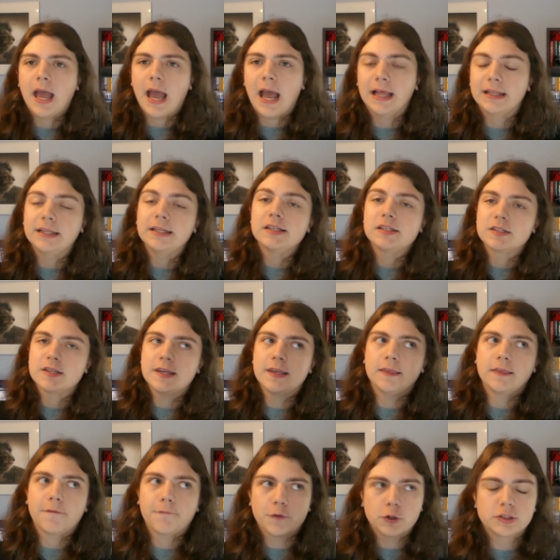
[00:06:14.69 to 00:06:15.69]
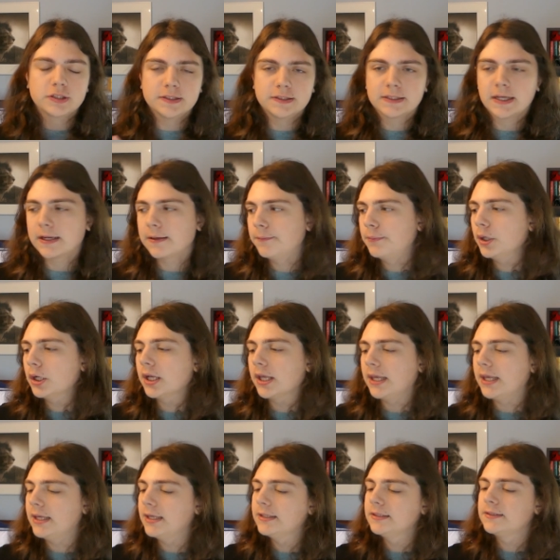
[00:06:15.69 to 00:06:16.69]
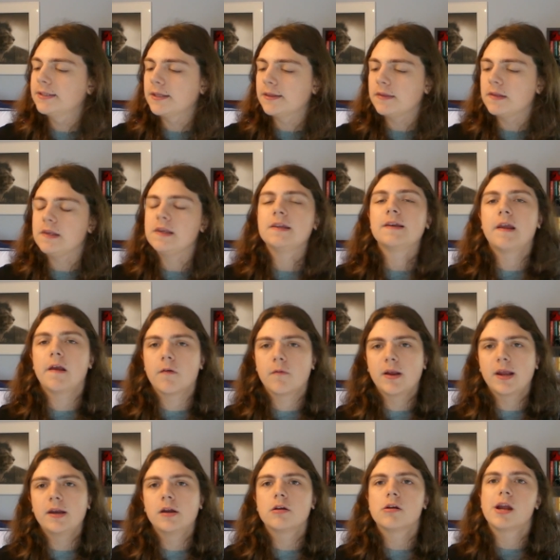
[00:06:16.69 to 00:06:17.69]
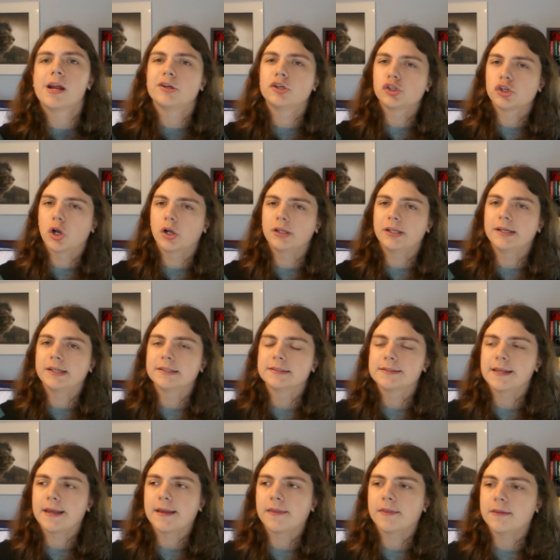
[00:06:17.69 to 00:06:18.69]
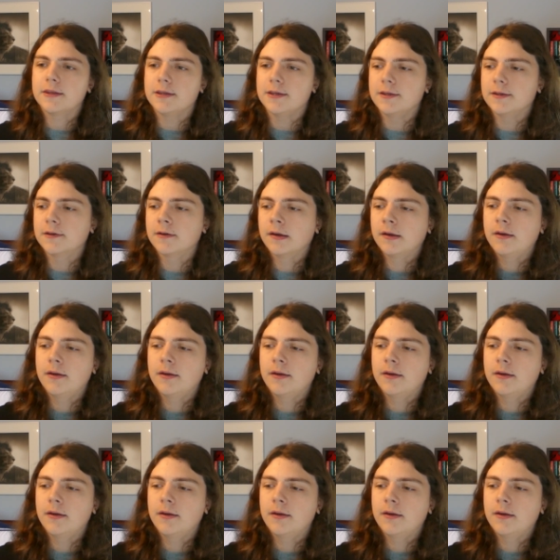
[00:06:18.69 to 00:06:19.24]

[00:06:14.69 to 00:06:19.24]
at least in the first and second book, is the narrator and Charlotte is like the